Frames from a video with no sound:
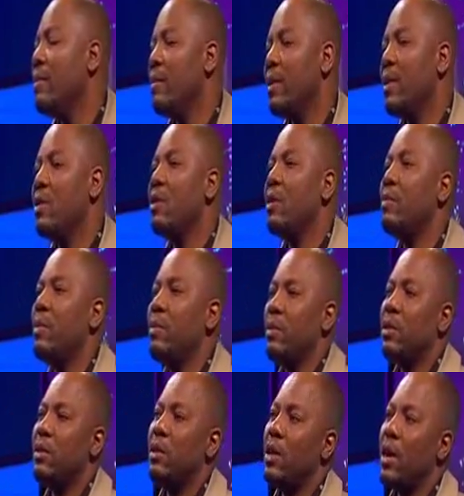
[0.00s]
But you know what, people,
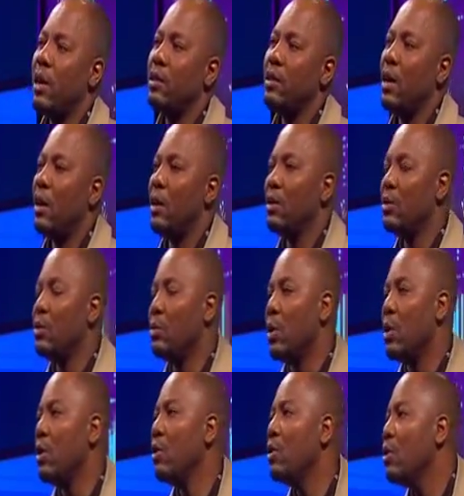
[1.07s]
see you guys
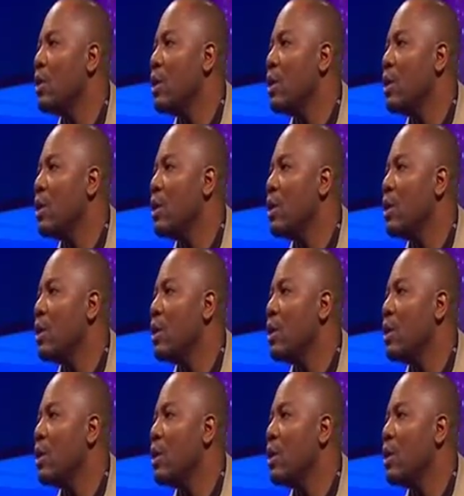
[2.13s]
tomorrow.